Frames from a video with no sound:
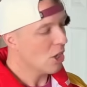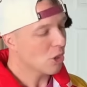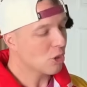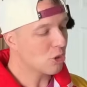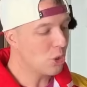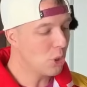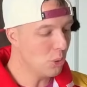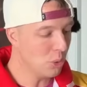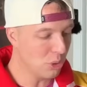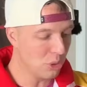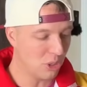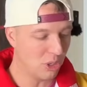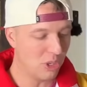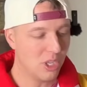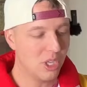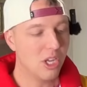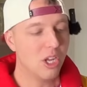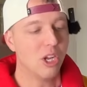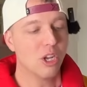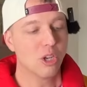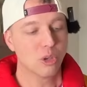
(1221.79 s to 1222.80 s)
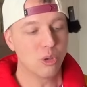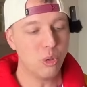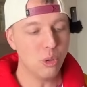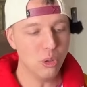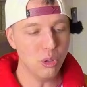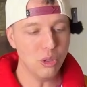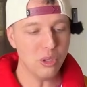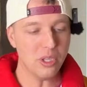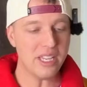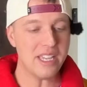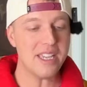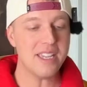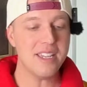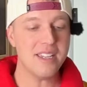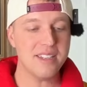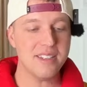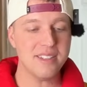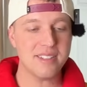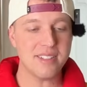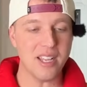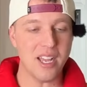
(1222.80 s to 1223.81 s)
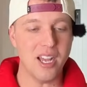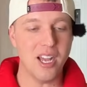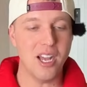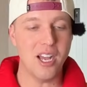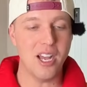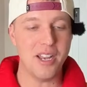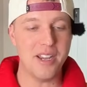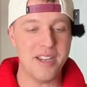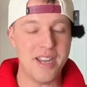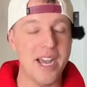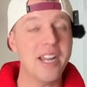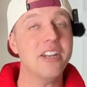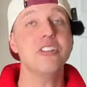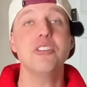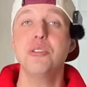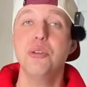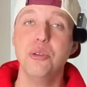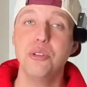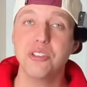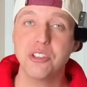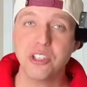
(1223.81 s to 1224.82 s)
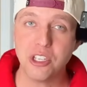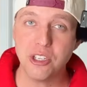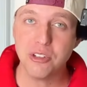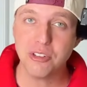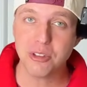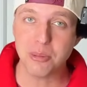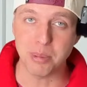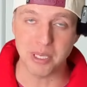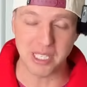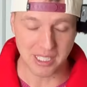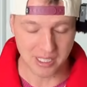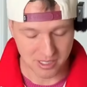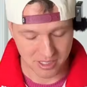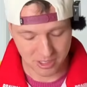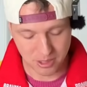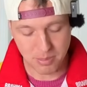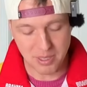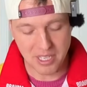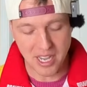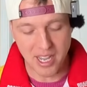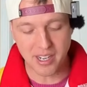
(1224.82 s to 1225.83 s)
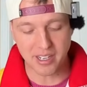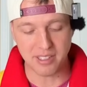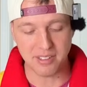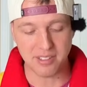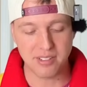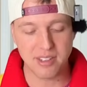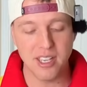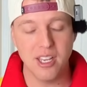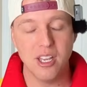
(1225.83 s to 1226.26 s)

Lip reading: Cool. Cool is not as cool as it used to be honest.